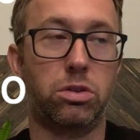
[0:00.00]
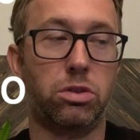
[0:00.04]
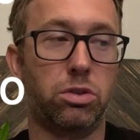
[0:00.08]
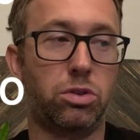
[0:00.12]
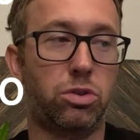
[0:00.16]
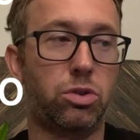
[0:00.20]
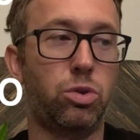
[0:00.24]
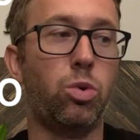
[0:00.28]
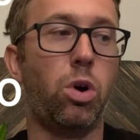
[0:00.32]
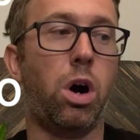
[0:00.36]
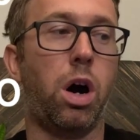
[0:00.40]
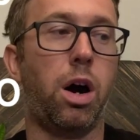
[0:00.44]

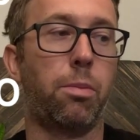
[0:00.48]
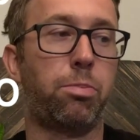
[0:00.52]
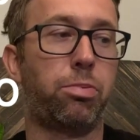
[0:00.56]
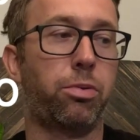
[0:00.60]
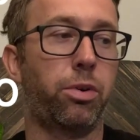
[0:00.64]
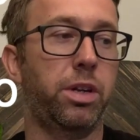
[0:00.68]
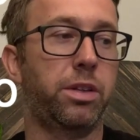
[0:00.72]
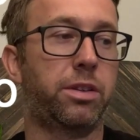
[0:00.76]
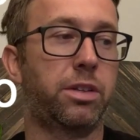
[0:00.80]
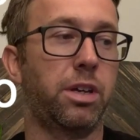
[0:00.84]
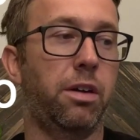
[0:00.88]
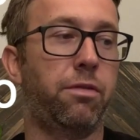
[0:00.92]
to
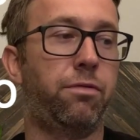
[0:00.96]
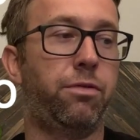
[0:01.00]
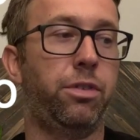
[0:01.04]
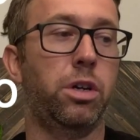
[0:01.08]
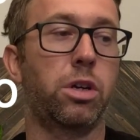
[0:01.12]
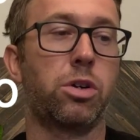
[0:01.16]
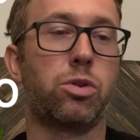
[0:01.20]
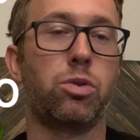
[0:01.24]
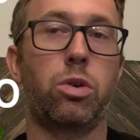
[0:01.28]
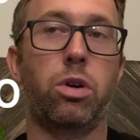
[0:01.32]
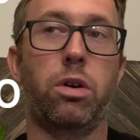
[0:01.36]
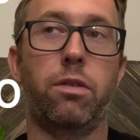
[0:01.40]
operate that
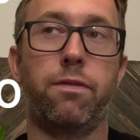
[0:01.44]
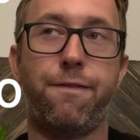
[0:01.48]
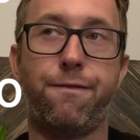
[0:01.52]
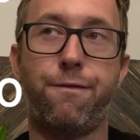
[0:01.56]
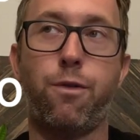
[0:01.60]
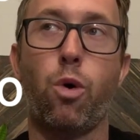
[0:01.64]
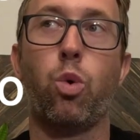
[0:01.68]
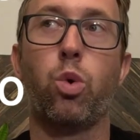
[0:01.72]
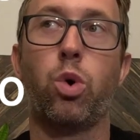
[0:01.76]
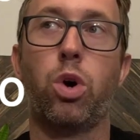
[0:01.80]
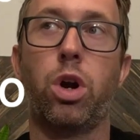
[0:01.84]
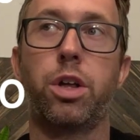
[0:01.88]
vehicle of
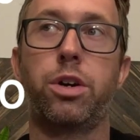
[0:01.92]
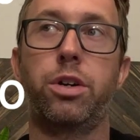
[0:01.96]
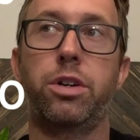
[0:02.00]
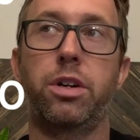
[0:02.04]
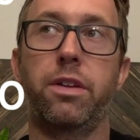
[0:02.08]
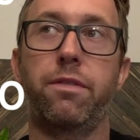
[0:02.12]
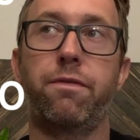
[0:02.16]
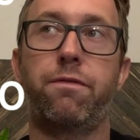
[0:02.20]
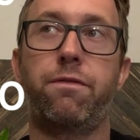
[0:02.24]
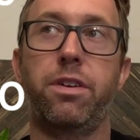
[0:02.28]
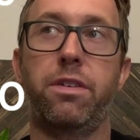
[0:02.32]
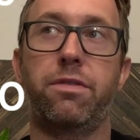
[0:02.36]

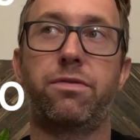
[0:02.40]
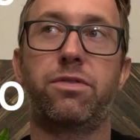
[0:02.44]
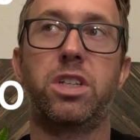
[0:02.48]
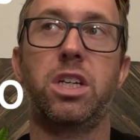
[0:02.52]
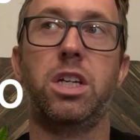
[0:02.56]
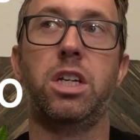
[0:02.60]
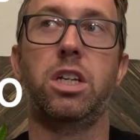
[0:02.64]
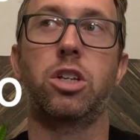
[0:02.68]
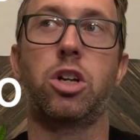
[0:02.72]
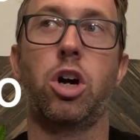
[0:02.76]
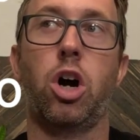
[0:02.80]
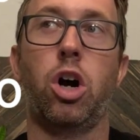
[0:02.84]

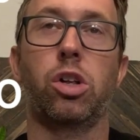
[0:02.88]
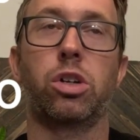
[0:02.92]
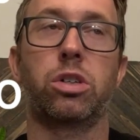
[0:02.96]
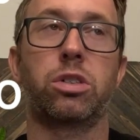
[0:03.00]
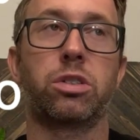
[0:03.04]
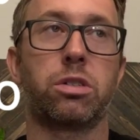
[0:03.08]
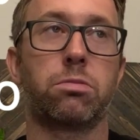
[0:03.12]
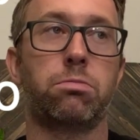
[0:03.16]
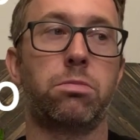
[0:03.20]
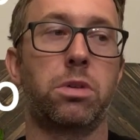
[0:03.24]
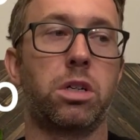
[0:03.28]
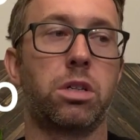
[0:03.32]

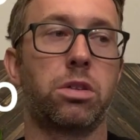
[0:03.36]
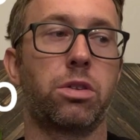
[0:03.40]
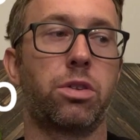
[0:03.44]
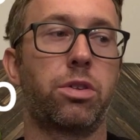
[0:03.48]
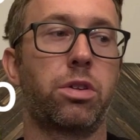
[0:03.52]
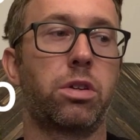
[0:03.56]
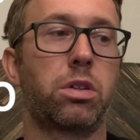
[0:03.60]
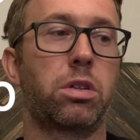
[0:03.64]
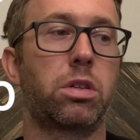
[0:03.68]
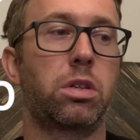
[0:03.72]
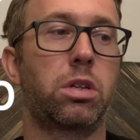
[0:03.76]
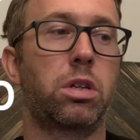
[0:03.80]
$415 a month.
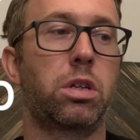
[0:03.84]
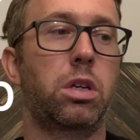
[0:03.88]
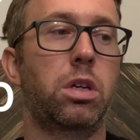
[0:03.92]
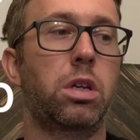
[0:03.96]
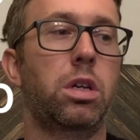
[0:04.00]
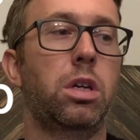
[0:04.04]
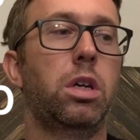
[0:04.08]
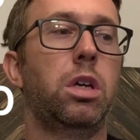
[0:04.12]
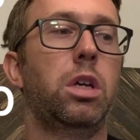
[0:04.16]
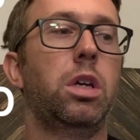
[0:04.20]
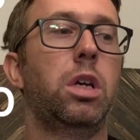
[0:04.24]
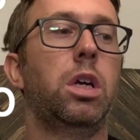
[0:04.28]

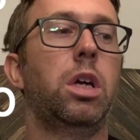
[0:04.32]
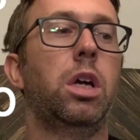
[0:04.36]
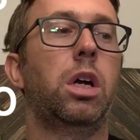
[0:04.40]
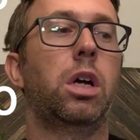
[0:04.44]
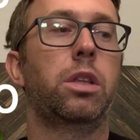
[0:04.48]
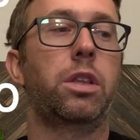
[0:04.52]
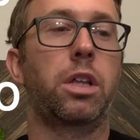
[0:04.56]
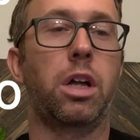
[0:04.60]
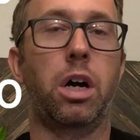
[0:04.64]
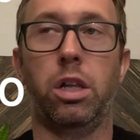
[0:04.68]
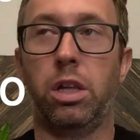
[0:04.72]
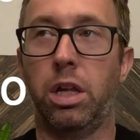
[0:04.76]

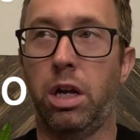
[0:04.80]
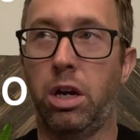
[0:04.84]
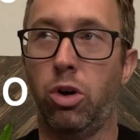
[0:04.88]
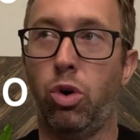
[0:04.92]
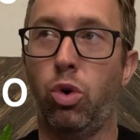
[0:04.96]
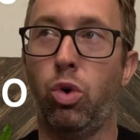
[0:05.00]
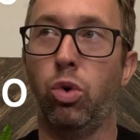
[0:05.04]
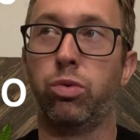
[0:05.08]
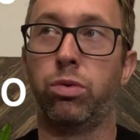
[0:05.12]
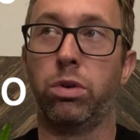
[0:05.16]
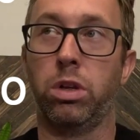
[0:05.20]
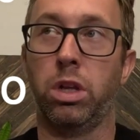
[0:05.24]
Now that
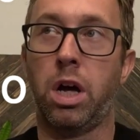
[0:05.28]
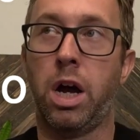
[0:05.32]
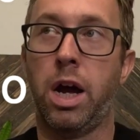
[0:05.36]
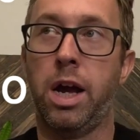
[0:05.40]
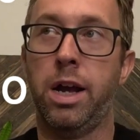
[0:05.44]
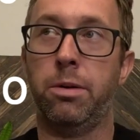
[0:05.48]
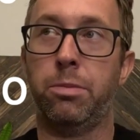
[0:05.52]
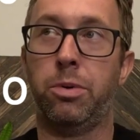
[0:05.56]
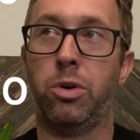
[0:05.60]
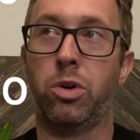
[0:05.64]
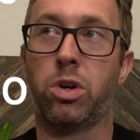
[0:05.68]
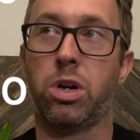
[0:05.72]
old
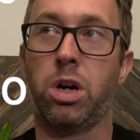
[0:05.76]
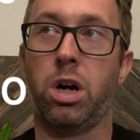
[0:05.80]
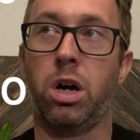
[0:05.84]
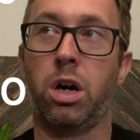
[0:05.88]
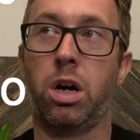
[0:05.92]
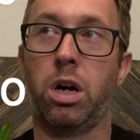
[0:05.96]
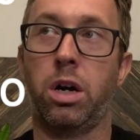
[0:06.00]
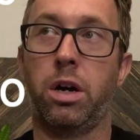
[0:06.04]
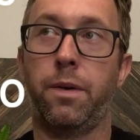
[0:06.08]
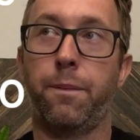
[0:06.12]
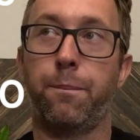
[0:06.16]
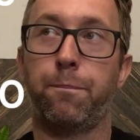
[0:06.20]
reliable
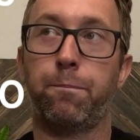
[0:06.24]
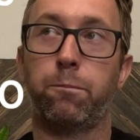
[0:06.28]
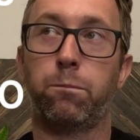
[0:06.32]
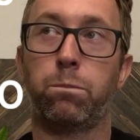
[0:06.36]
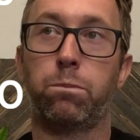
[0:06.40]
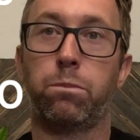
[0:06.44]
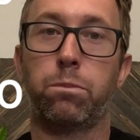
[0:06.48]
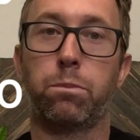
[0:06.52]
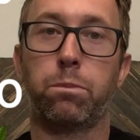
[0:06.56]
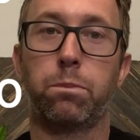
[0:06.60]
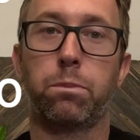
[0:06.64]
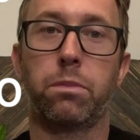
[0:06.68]
car,
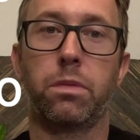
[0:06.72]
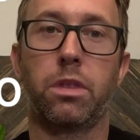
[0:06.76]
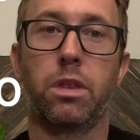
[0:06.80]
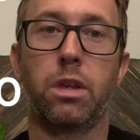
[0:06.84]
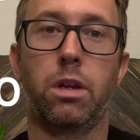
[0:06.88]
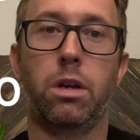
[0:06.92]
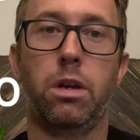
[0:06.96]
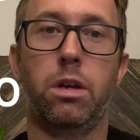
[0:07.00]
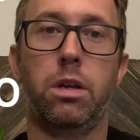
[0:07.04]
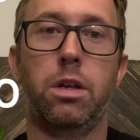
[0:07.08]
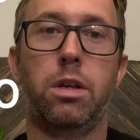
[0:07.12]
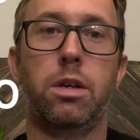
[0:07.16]

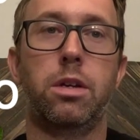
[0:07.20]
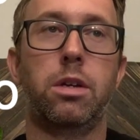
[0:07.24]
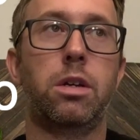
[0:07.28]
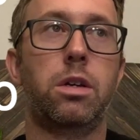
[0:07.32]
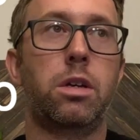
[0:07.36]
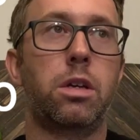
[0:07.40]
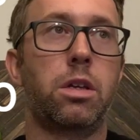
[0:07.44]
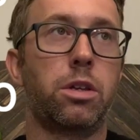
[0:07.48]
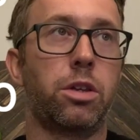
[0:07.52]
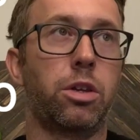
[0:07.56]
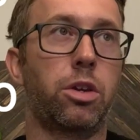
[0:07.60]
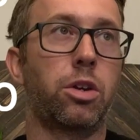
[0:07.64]

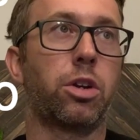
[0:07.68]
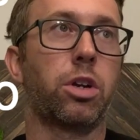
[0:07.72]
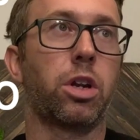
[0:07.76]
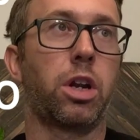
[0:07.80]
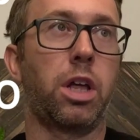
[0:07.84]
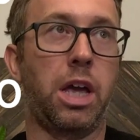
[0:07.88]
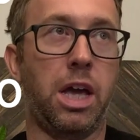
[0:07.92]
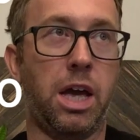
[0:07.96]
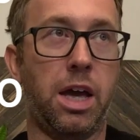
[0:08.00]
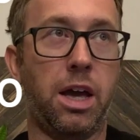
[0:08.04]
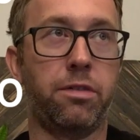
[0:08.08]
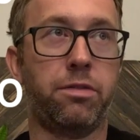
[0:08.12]
you're going to
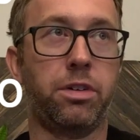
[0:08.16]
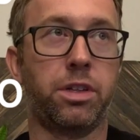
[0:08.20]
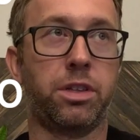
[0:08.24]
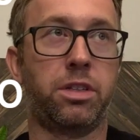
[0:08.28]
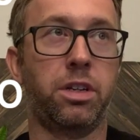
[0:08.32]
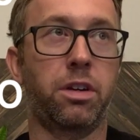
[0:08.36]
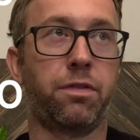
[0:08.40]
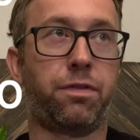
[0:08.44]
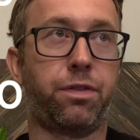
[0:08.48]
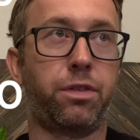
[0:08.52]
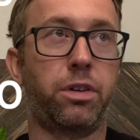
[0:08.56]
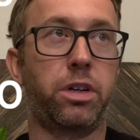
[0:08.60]
have a
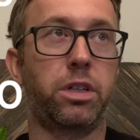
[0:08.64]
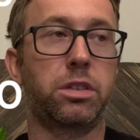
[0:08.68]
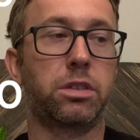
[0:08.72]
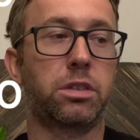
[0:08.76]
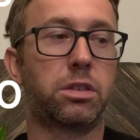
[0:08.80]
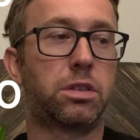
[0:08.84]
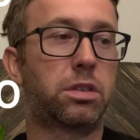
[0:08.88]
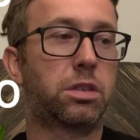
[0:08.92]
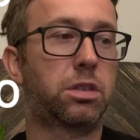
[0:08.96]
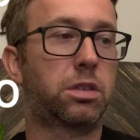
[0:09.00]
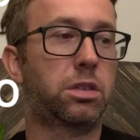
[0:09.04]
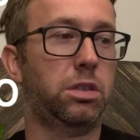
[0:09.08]

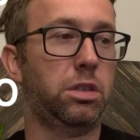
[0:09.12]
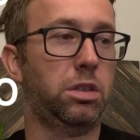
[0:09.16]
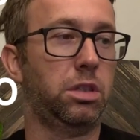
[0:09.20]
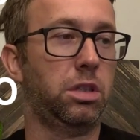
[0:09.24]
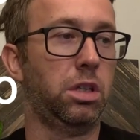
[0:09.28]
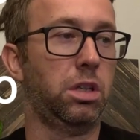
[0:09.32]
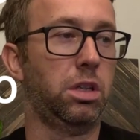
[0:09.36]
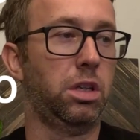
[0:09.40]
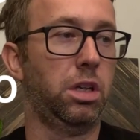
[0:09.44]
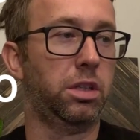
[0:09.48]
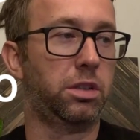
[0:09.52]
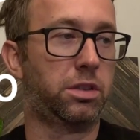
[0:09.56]
difference.
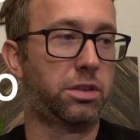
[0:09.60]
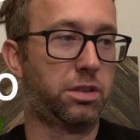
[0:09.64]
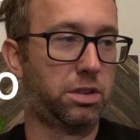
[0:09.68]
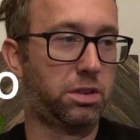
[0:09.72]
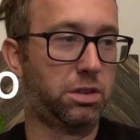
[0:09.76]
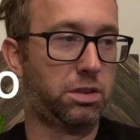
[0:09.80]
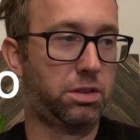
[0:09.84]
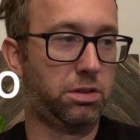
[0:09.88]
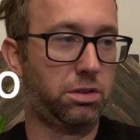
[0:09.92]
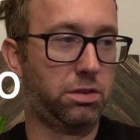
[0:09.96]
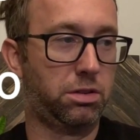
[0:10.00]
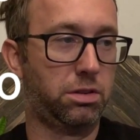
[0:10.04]

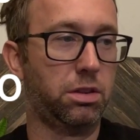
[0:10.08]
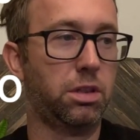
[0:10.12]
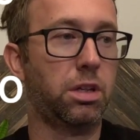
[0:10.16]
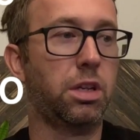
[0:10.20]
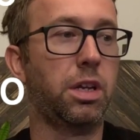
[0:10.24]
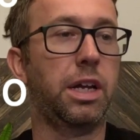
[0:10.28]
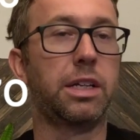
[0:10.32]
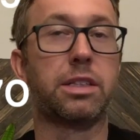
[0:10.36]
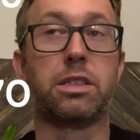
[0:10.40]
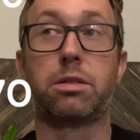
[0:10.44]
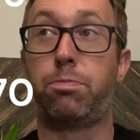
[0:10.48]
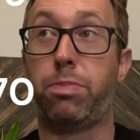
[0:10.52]
It's
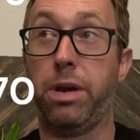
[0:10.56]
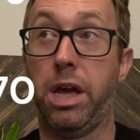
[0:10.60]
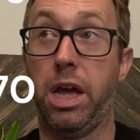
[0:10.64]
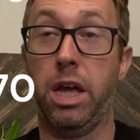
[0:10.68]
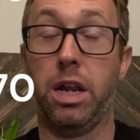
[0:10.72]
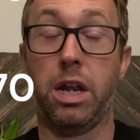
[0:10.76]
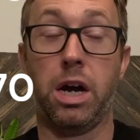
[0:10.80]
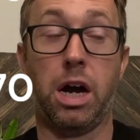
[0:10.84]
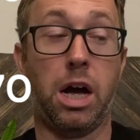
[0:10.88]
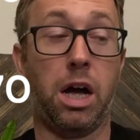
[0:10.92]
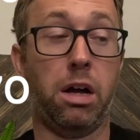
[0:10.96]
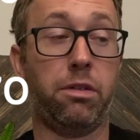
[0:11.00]

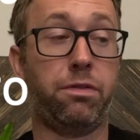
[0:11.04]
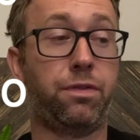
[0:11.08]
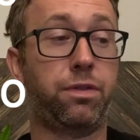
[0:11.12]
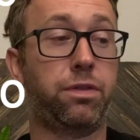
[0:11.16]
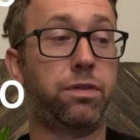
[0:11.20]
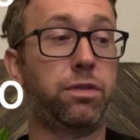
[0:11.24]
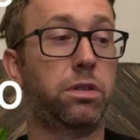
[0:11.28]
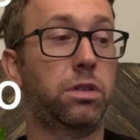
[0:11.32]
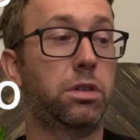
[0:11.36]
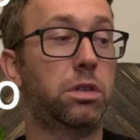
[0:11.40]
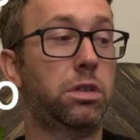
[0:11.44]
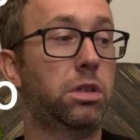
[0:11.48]
paid
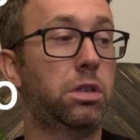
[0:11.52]
off.